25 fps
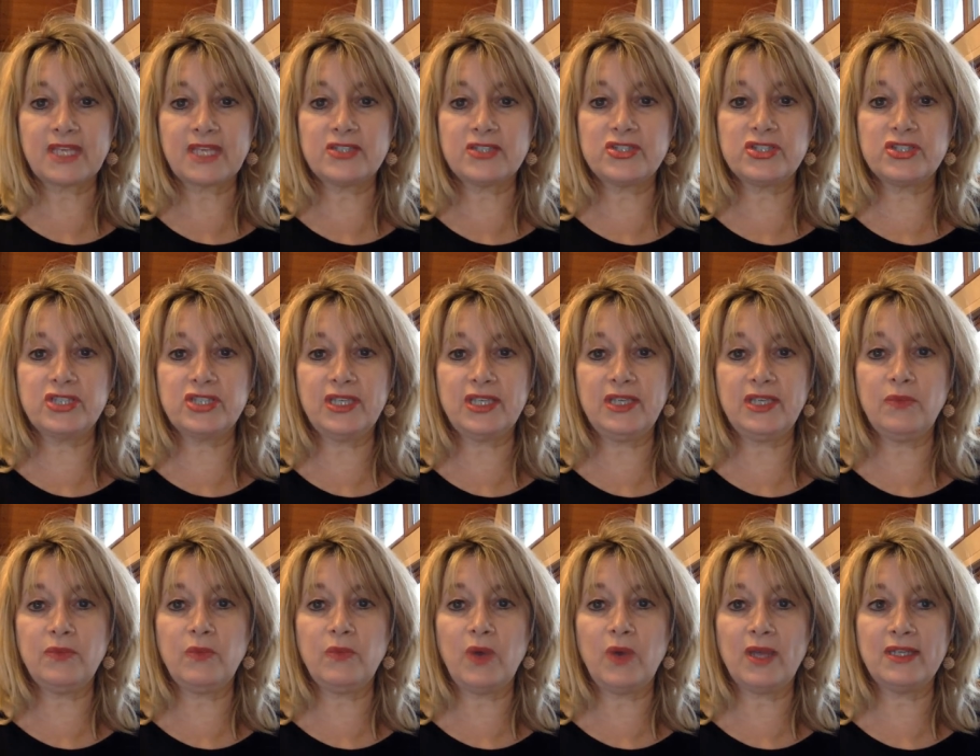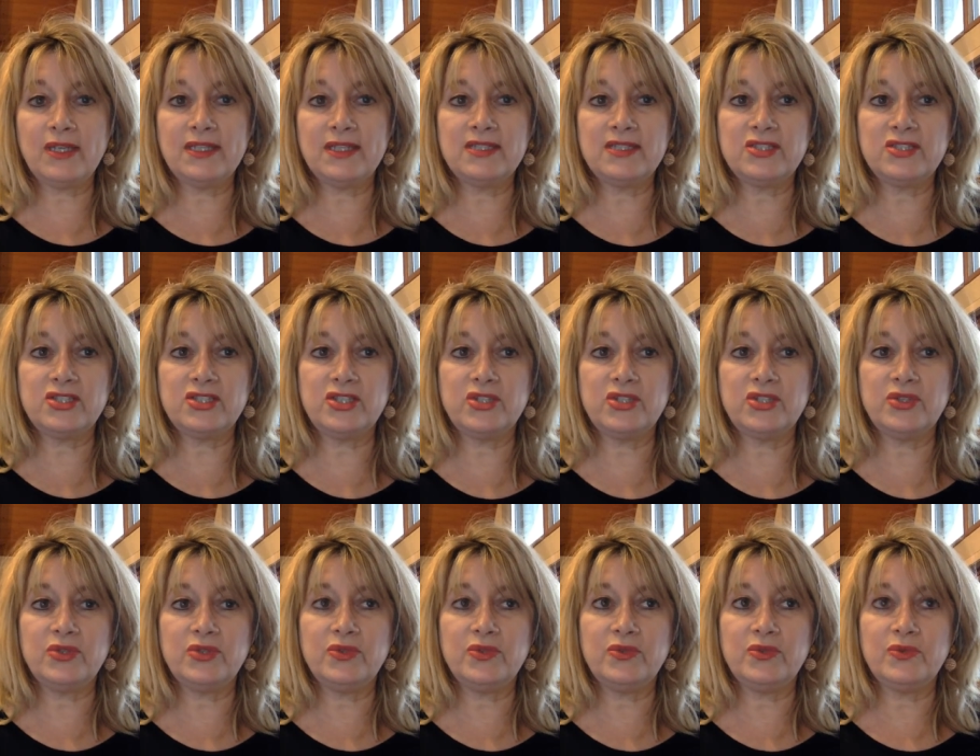She wanted
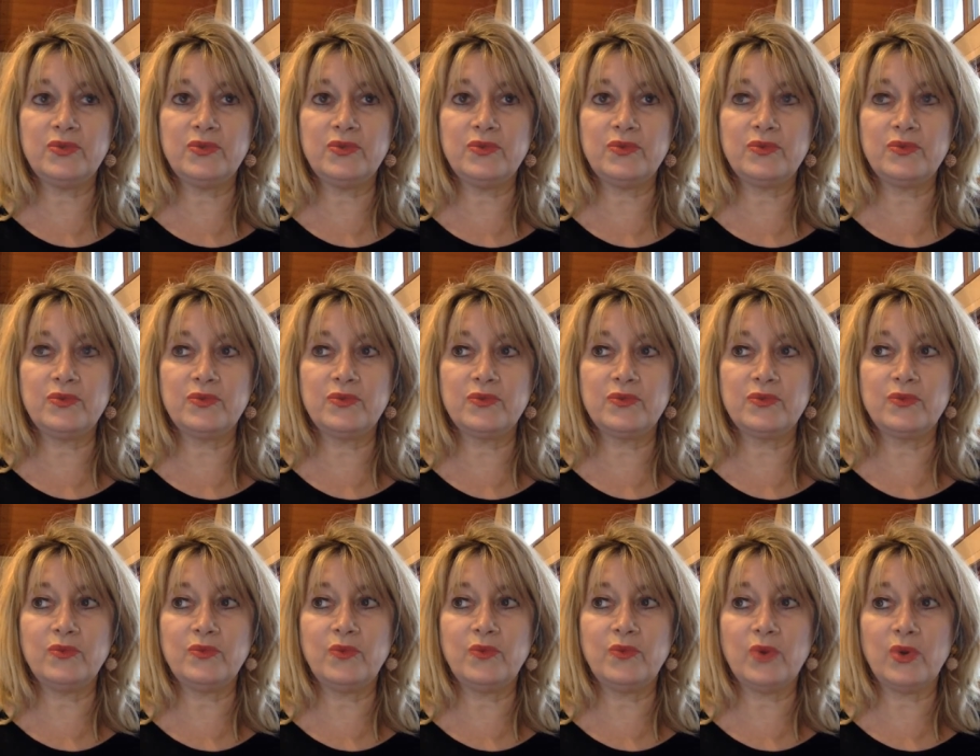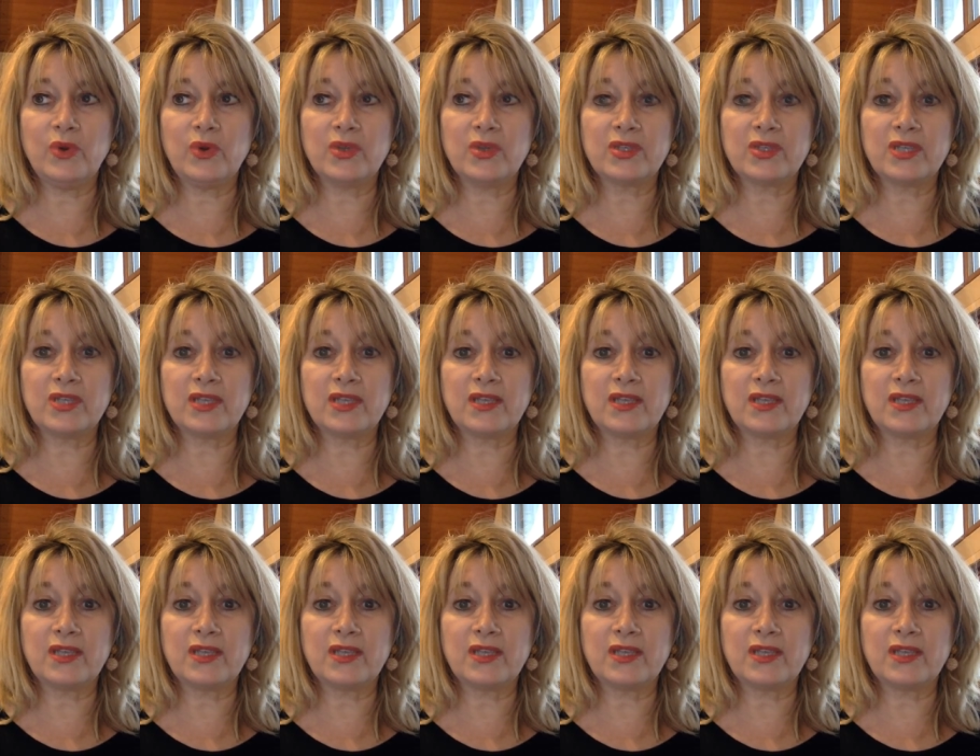to work